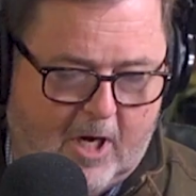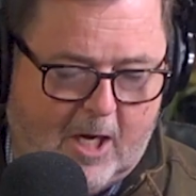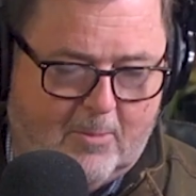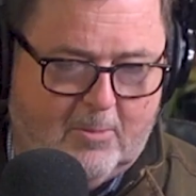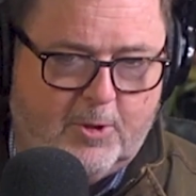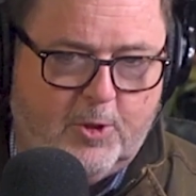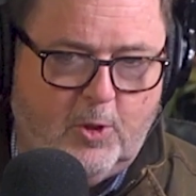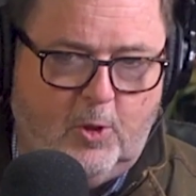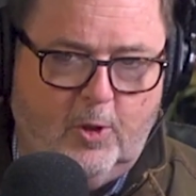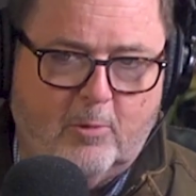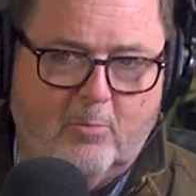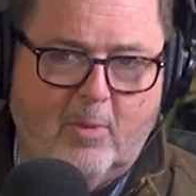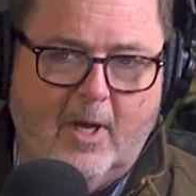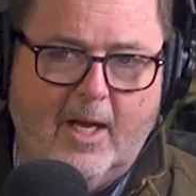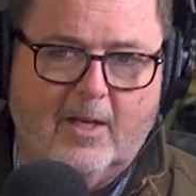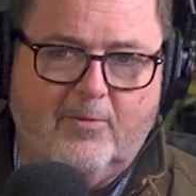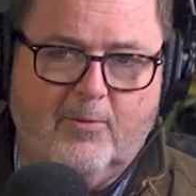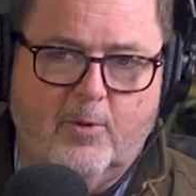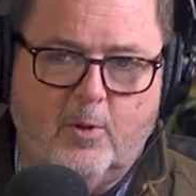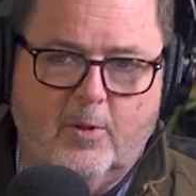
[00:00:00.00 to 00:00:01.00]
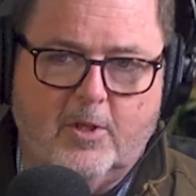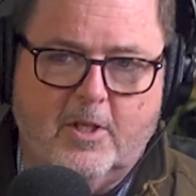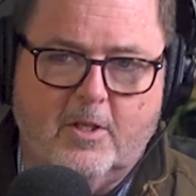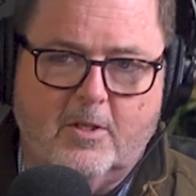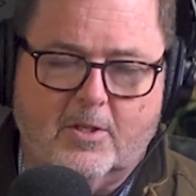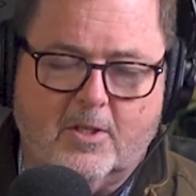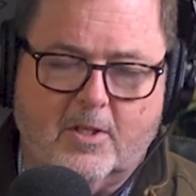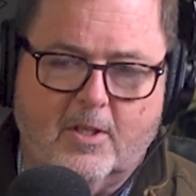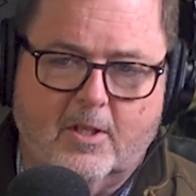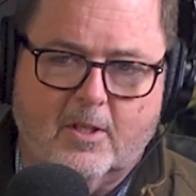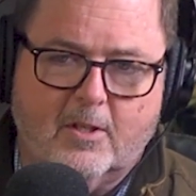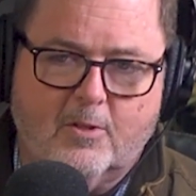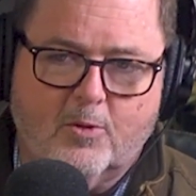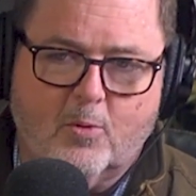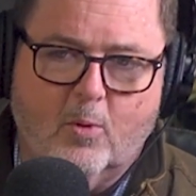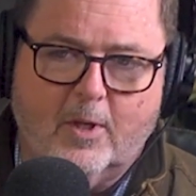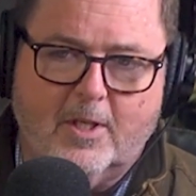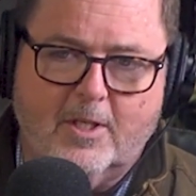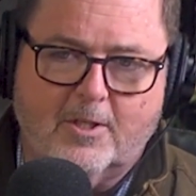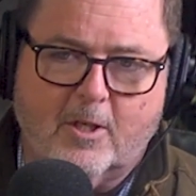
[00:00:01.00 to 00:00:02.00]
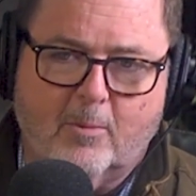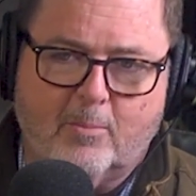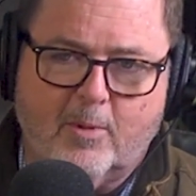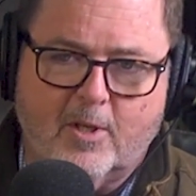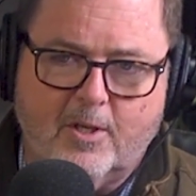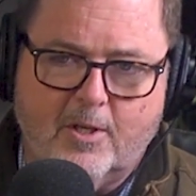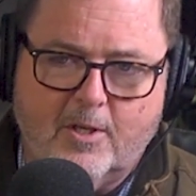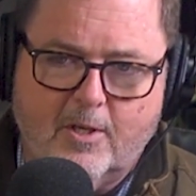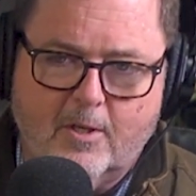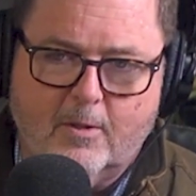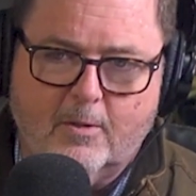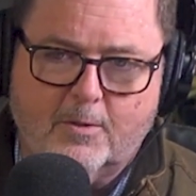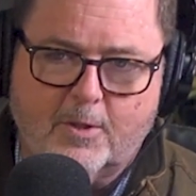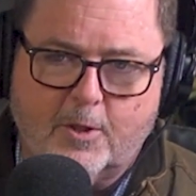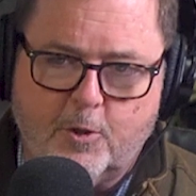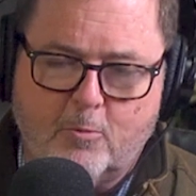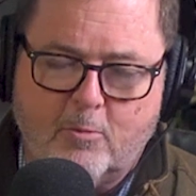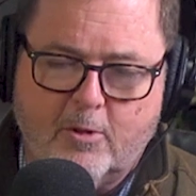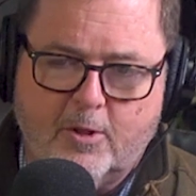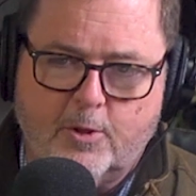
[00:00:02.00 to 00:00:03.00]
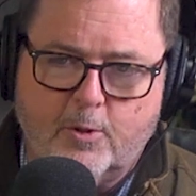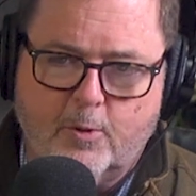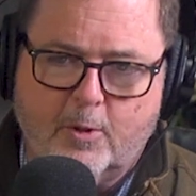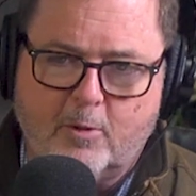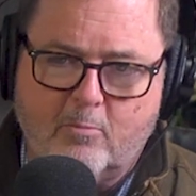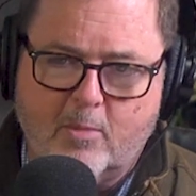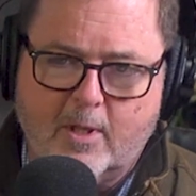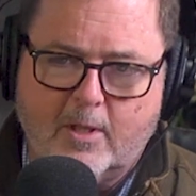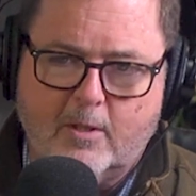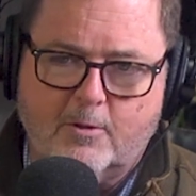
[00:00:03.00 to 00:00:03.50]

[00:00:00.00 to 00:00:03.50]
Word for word: Bob, as you look back through these 20 something years that you've been doing